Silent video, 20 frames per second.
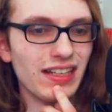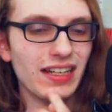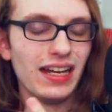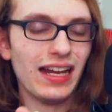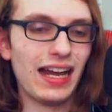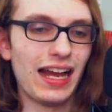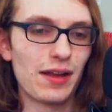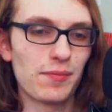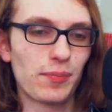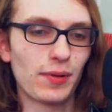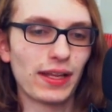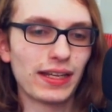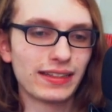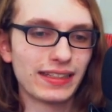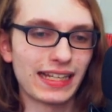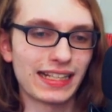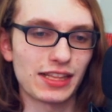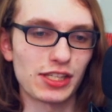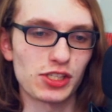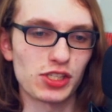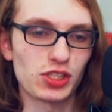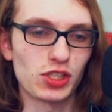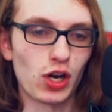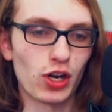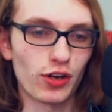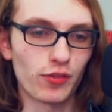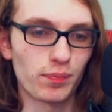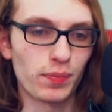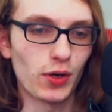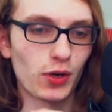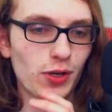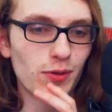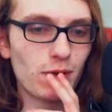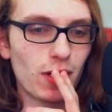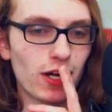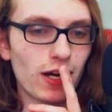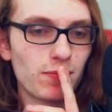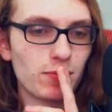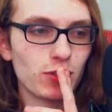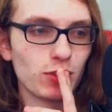I played like the start of Pokemon
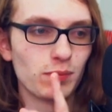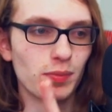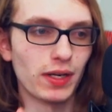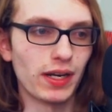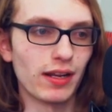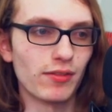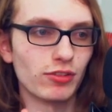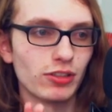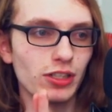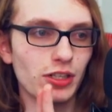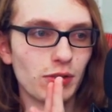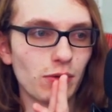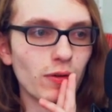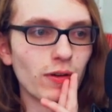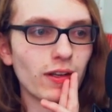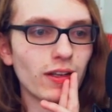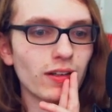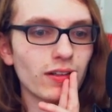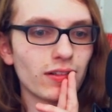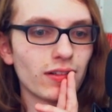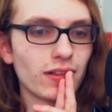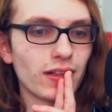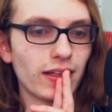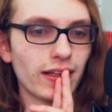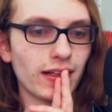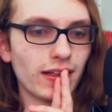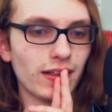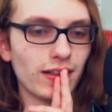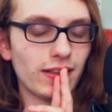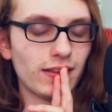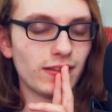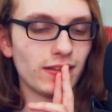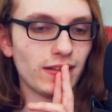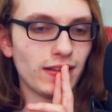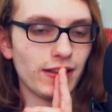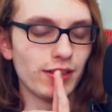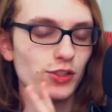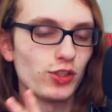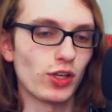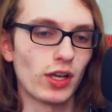Emerald, but never owned it. And
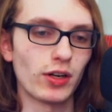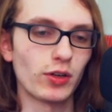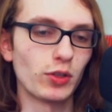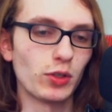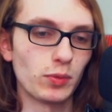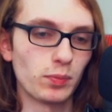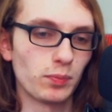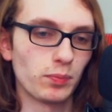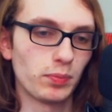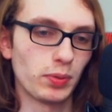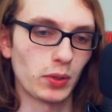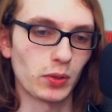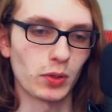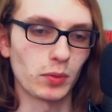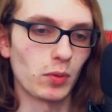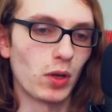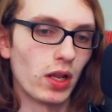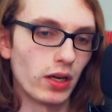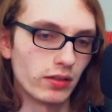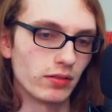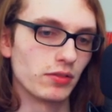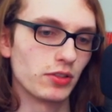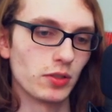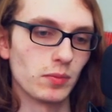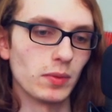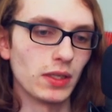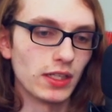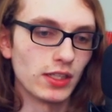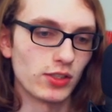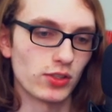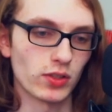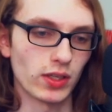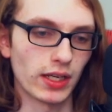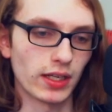in general, Pokemon to me is like,